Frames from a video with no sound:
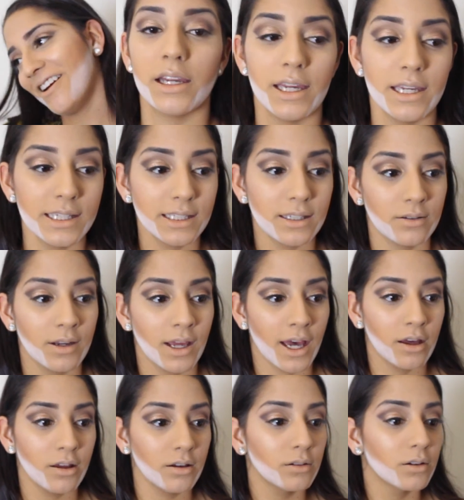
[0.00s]
Okay, so
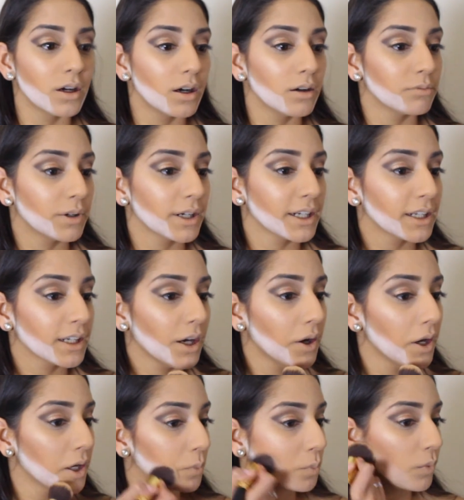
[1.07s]
now we're going to go
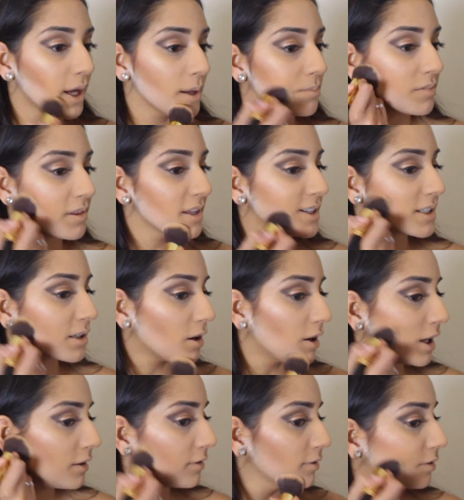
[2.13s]
ahead and wipe this
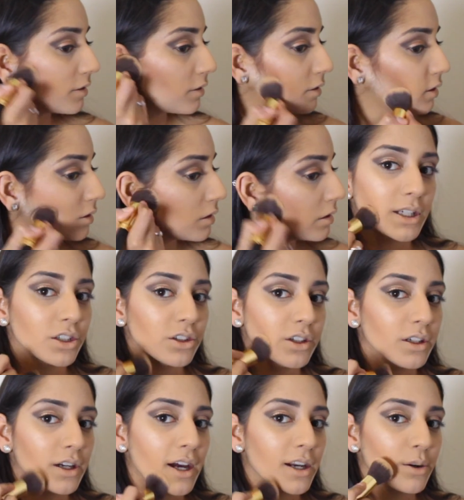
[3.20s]
off. Make sure
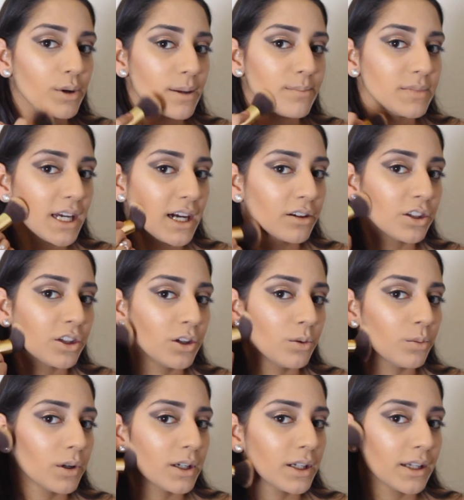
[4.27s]
you kind of wipe down. You
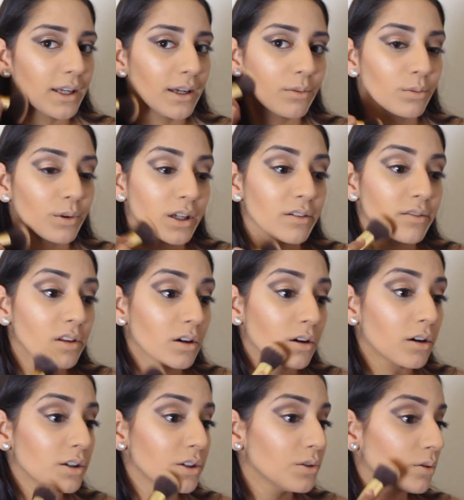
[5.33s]
don't want to get rid of the
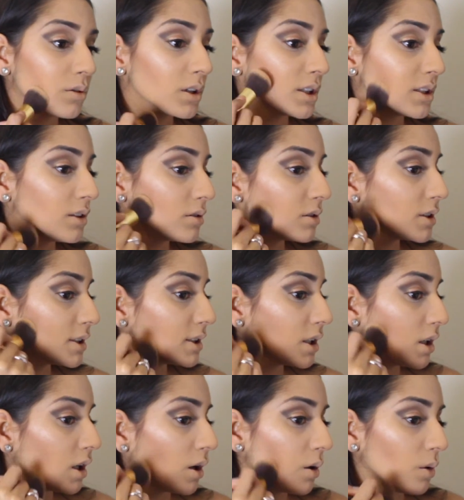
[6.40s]
contour, so just
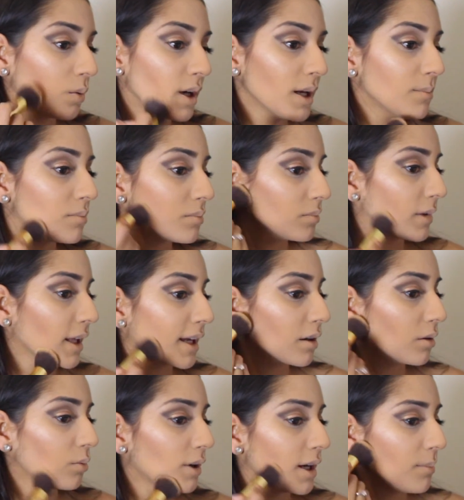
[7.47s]
wipe
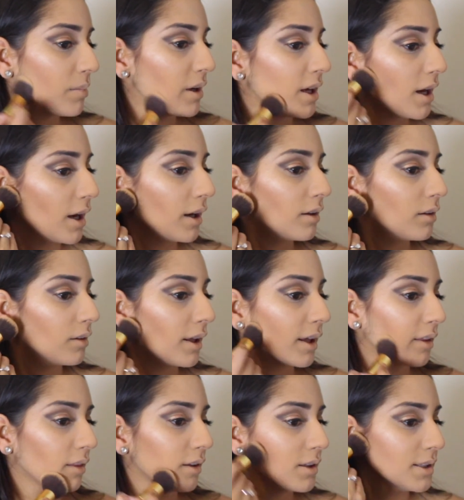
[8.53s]
it
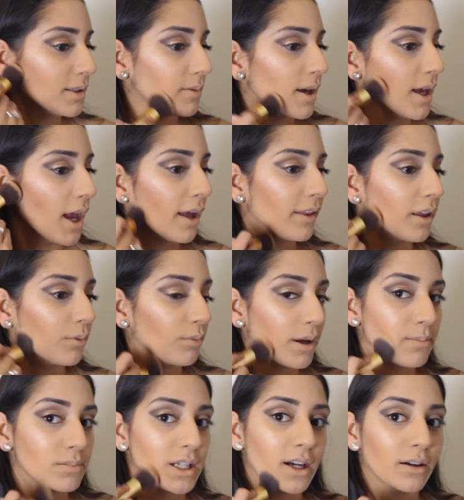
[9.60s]
like this way and then
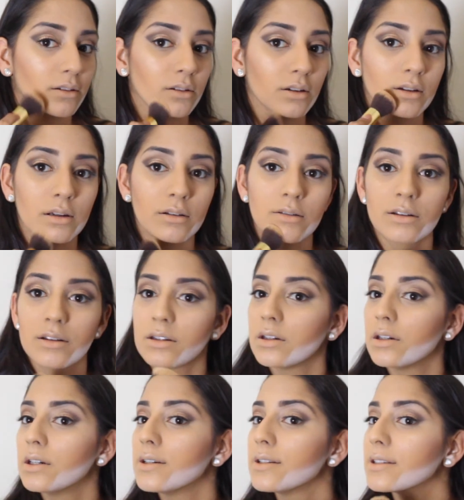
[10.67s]
wipe down.
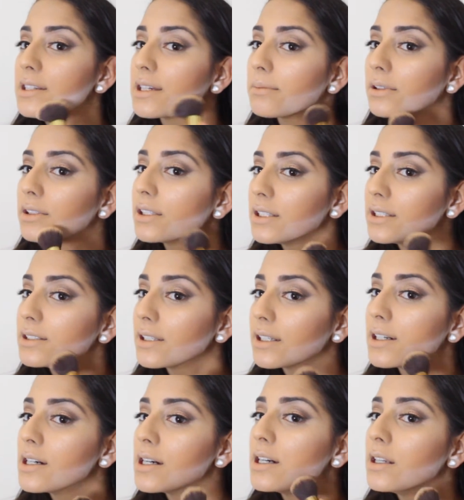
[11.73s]
Same on this
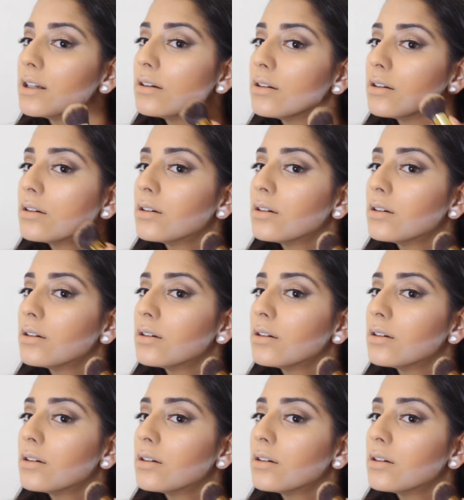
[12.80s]
side.